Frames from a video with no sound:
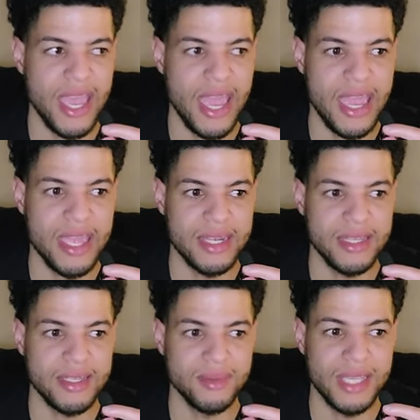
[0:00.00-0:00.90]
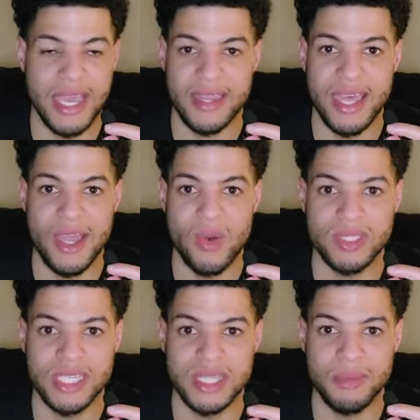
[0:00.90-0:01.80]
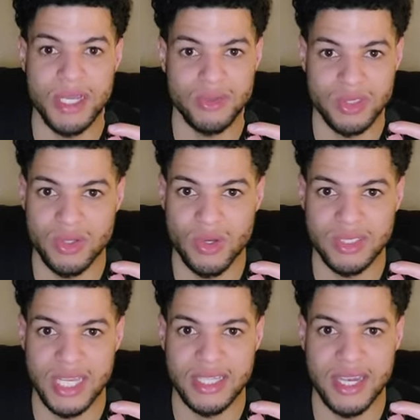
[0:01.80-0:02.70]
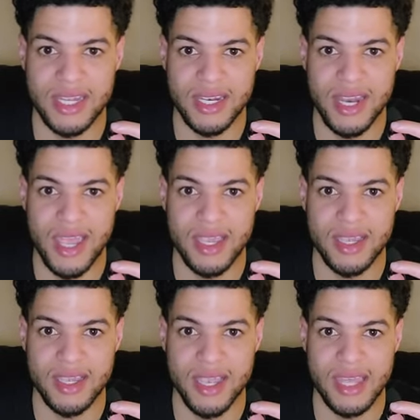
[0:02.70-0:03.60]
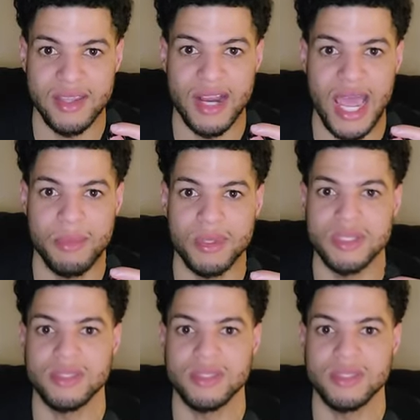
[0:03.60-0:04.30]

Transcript: And yeah, they always get the best results at the end of the day and they're happy.